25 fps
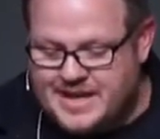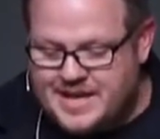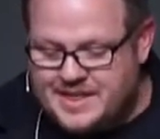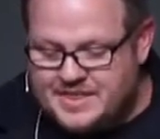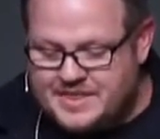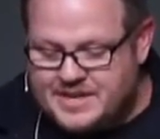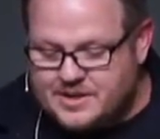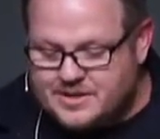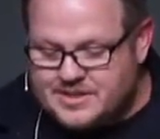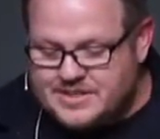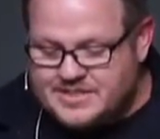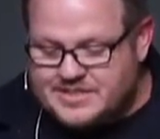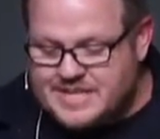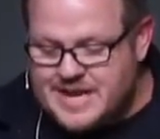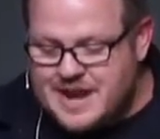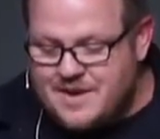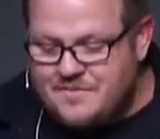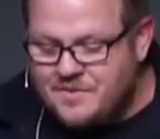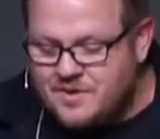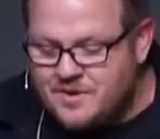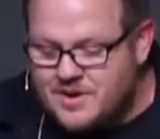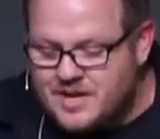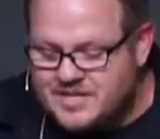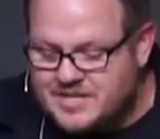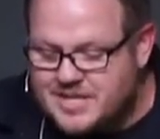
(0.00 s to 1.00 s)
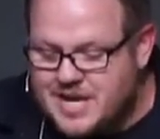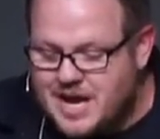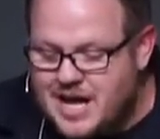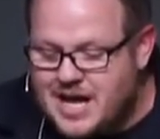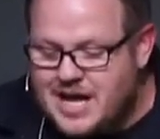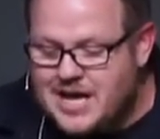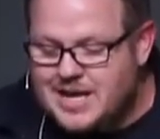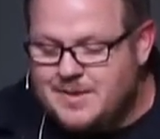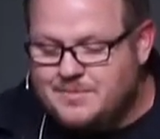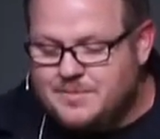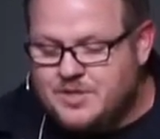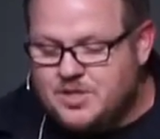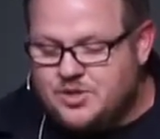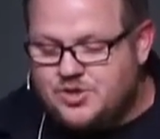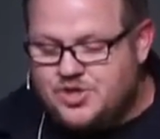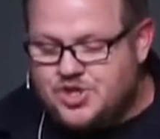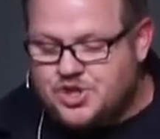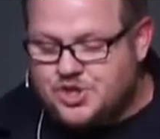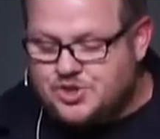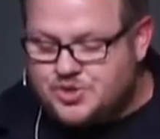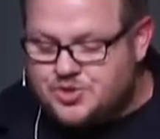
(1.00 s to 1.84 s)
there is never a time you should